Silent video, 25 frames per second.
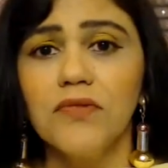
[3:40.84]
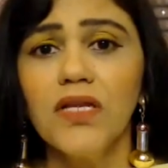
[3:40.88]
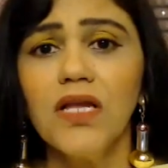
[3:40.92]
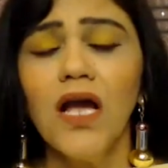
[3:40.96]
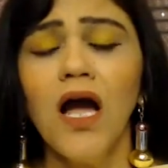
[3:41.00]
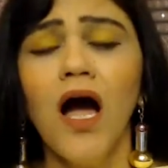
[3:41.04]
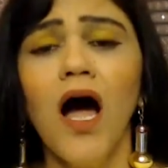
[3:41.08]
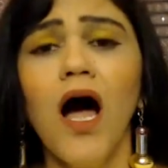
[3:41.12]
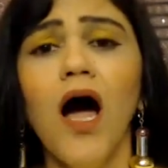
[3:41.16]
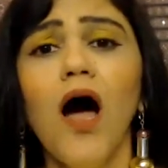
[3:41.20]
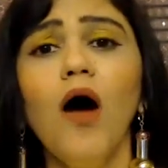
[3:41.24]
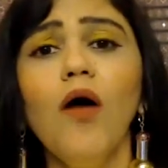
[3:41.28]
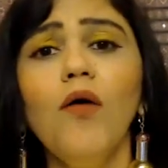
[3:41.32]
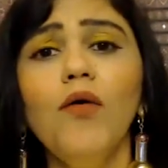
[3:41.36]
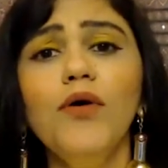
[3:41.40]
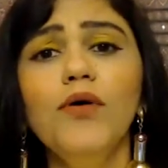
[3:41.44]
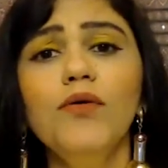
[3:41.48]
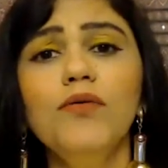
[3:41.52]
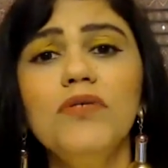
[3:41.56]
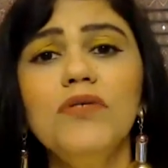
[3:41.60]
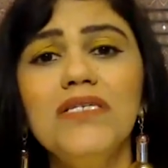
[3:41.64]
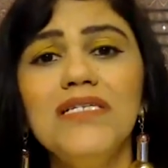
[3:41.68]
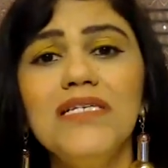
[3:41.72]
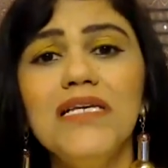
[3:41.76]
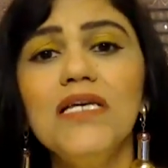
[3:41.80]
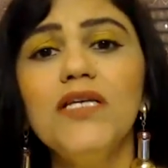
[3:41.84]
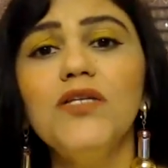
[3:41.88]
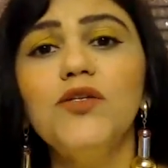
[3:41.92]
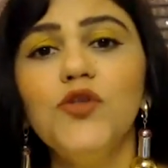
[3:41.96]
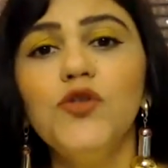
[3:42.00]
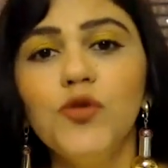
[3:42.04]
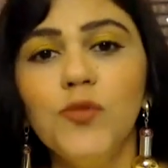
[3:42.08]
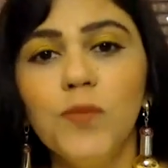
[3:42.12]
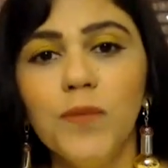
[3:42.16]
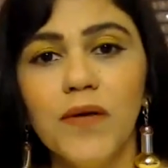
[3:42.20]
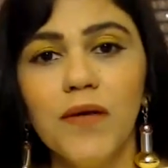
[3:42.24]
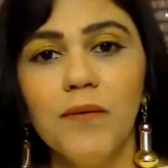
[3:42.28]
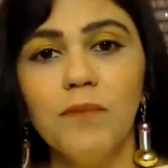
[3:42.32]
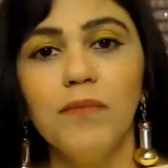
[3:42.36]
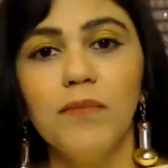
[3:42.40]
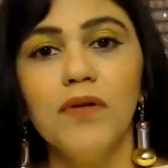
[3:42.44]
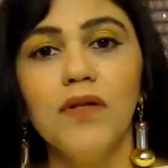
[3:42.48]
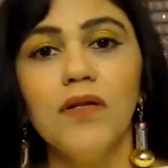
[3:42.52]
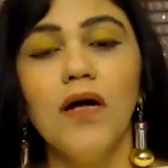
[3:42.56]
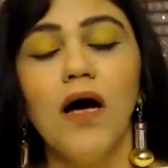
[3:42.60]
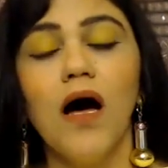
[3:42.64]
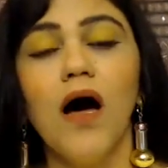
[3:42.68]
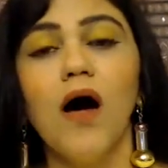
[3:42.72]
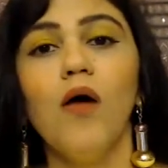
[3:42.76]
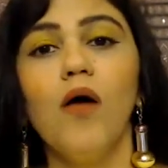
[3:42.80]
how you see through
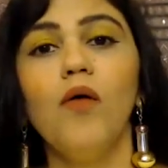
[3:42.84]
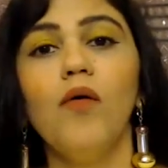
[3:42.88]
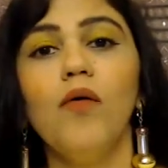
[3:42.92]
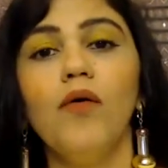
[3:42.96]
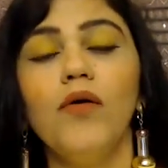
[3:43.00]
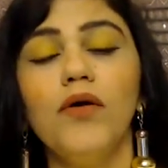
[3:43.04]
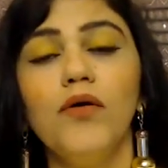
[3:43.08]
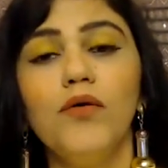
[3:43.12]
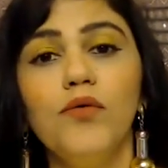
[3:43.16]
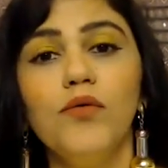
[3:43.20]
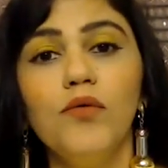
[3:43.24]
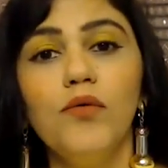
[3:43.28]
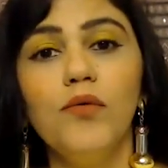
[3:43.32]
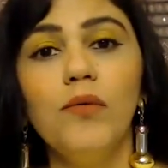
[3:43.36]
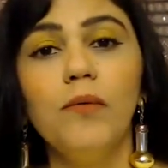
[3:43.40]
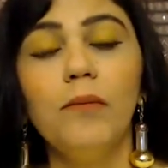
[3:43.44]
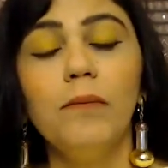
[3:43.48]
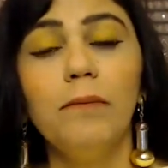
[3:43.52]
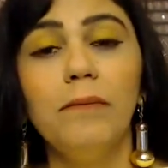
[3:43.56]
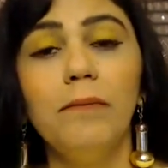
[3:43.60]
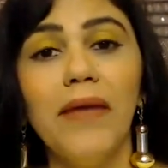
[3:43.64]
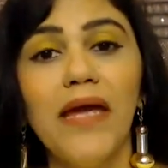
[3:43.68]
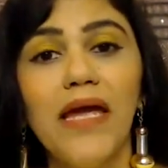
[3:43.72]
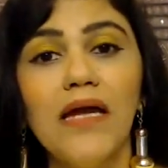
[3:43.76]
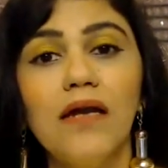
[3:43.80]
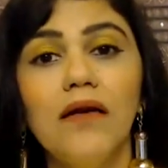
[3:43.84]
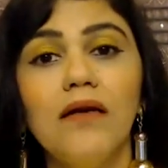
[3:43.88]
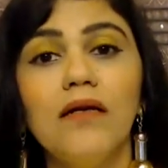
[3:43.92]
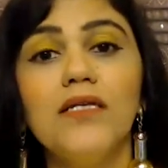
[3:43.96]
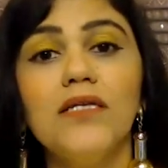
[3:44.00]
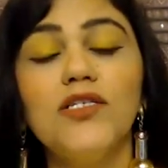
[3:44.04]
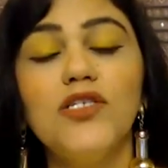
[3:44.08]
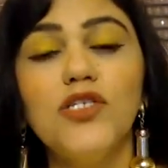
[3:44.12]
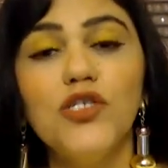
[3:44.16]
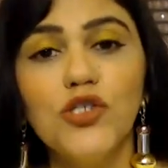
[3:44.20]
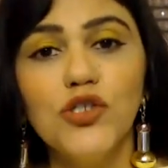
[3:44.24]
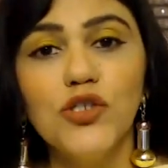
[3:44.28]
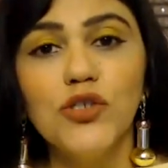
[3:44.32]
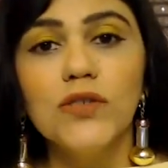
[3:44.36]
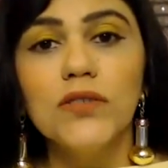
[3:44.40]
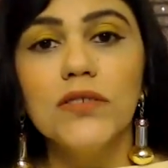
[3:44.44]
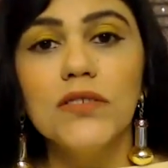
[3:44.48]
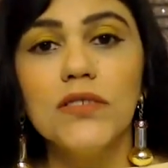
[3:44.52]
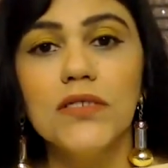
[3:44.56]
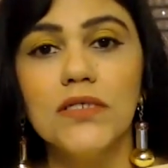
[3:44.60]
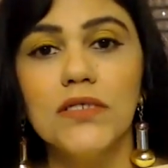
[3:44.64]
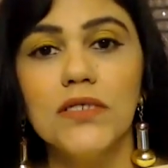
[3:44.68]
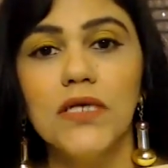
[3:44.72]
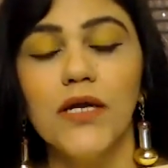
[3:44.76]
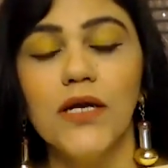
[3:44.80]
people, how you make
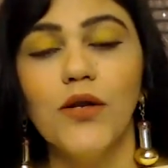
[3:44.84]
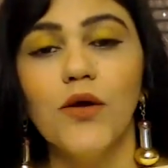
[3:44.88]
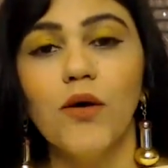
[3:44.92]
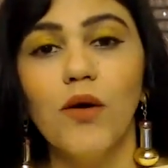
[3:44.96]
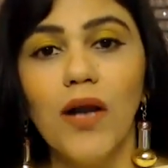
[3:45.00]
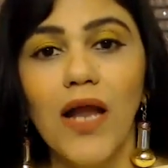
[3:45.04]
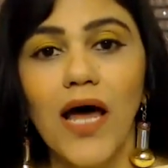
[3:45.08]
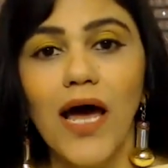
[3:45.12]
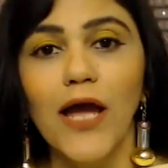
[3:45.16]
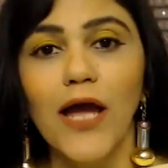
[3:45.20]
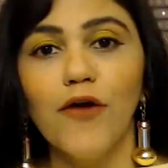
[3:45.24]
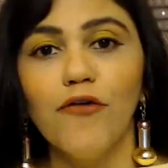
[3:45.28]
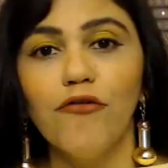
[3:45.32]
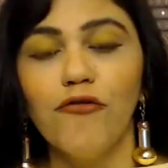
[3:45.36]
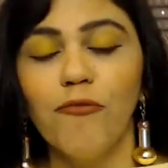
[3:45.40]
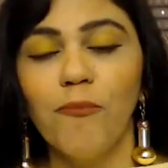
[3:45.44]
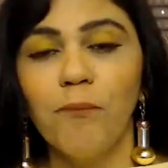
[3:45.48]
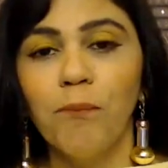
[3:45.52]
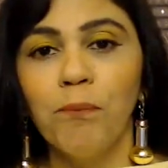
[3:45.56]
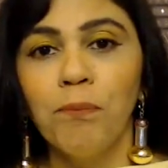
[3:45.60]
decisions in your life.